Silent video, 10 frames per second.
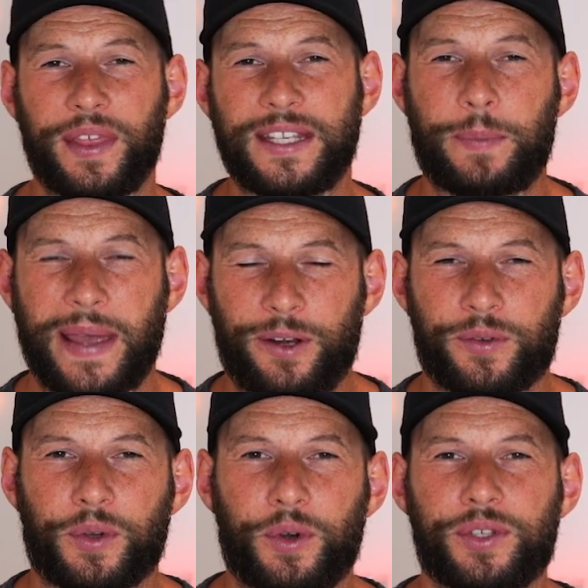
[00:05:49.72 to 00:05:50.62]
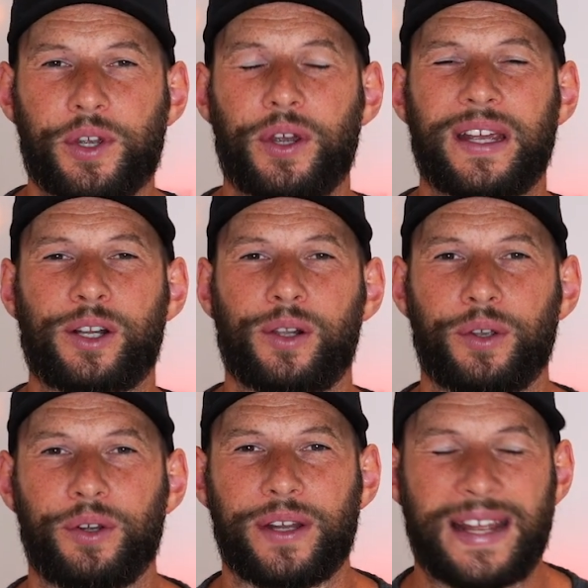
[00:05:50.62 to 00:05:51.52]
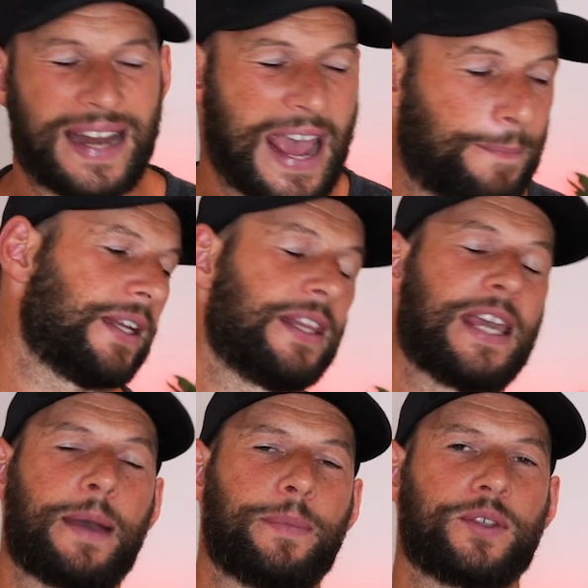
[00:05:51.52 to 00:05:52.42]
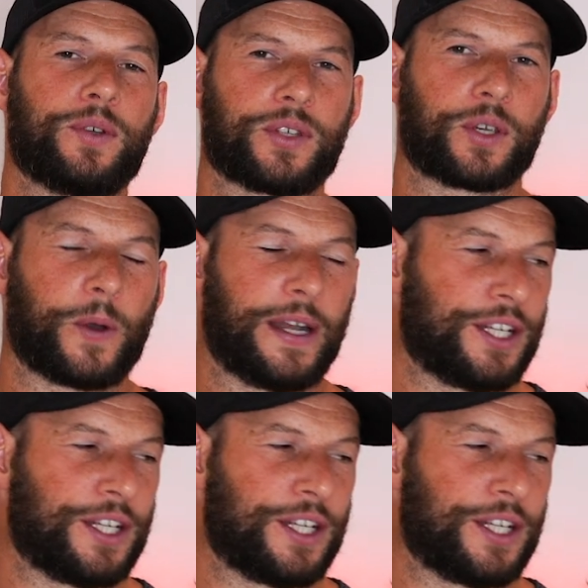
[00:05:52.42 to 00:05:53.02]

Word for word: of these panels also include an app. Now the app is also quite